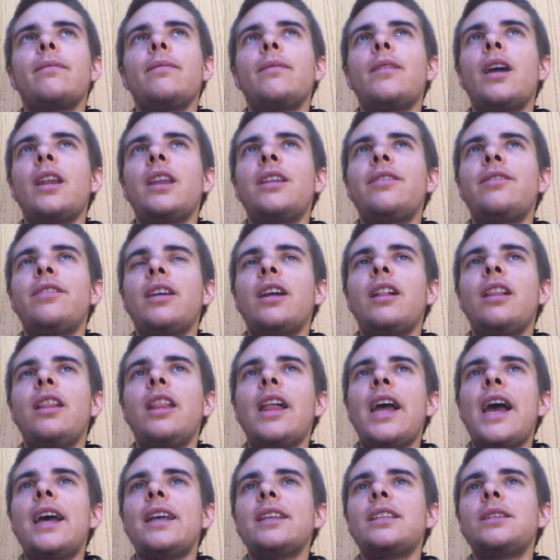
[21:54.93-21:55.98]
not even
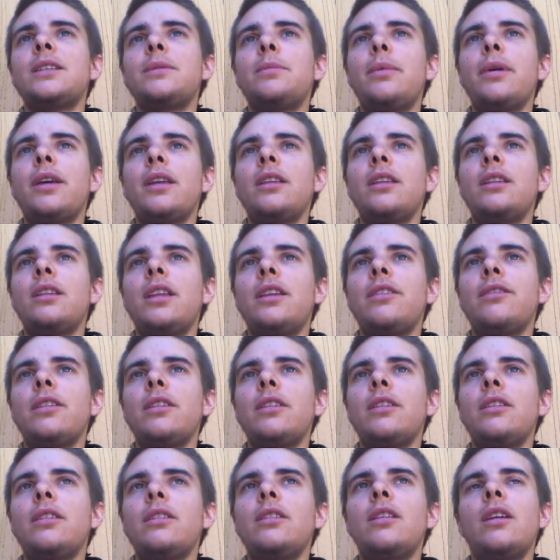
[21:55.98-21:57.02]
class, but
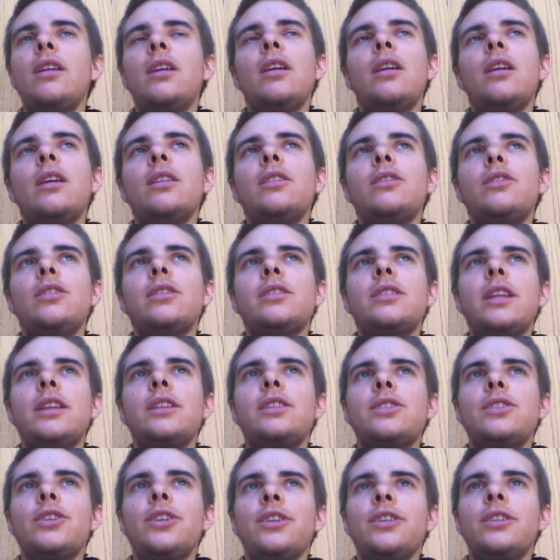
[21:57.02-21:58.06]
even just a
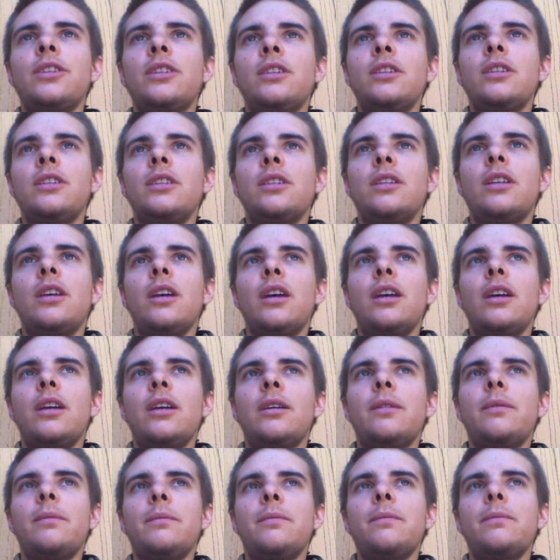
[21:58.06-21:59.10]
certain
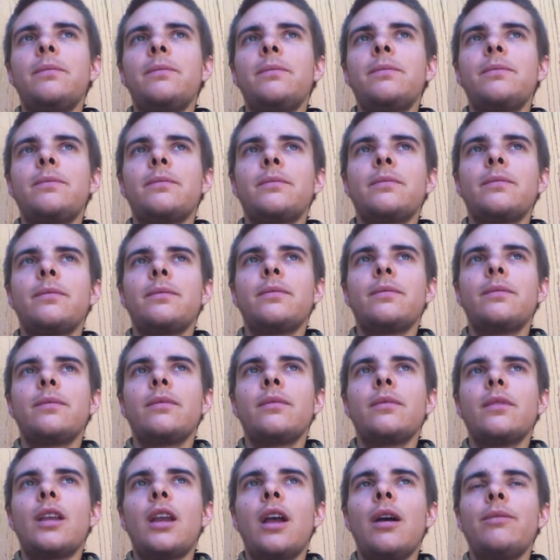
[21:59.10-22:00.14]

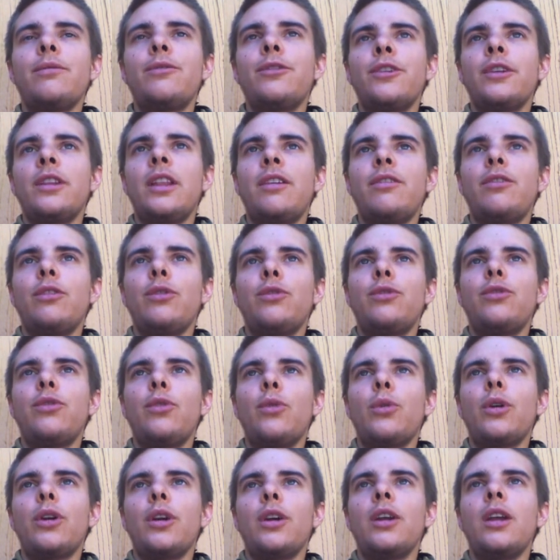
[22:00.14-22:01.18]
comfort level
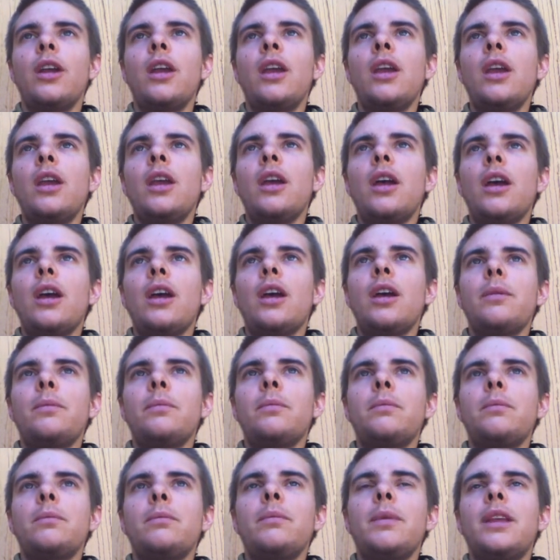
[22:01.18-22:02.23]
for,
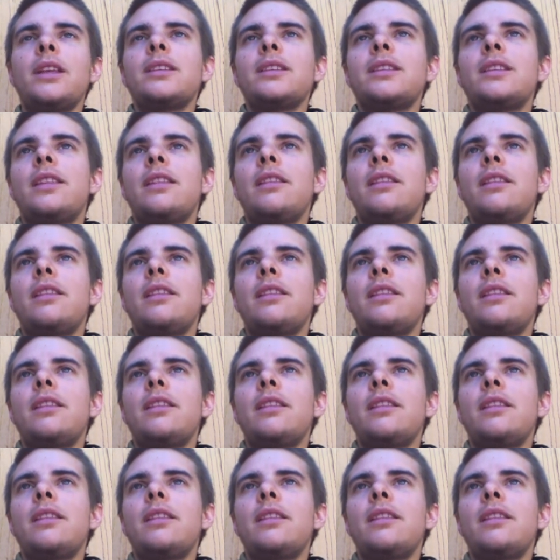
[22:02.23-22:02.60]
because